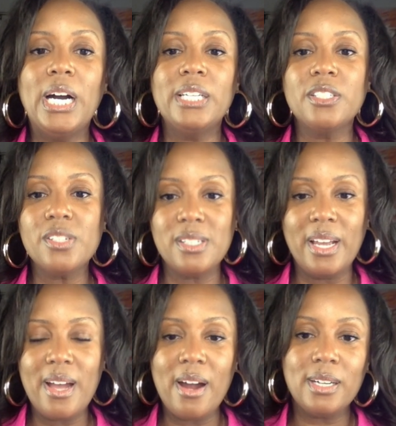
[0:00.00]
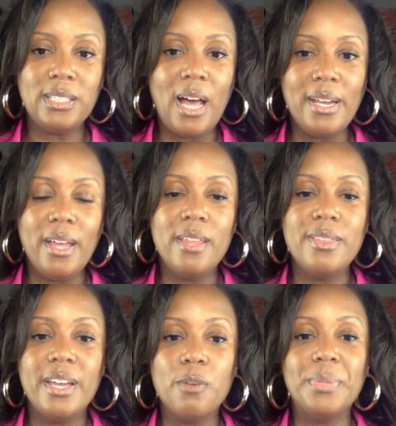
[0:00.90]
understand our client and
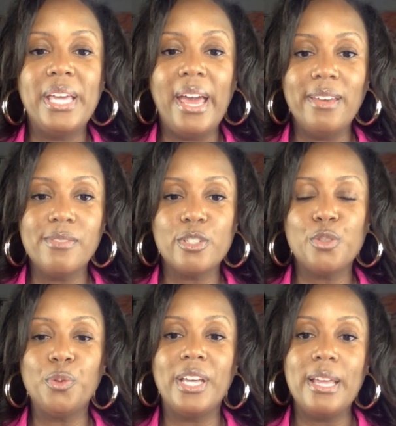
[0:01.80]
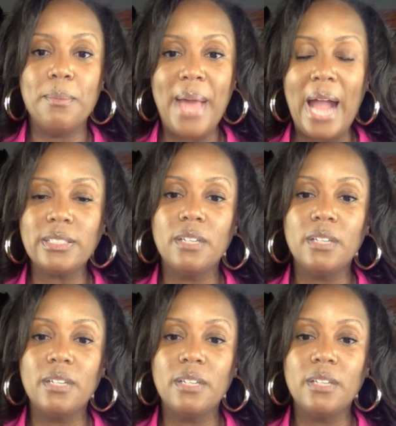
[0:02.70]
their behaviors through the impact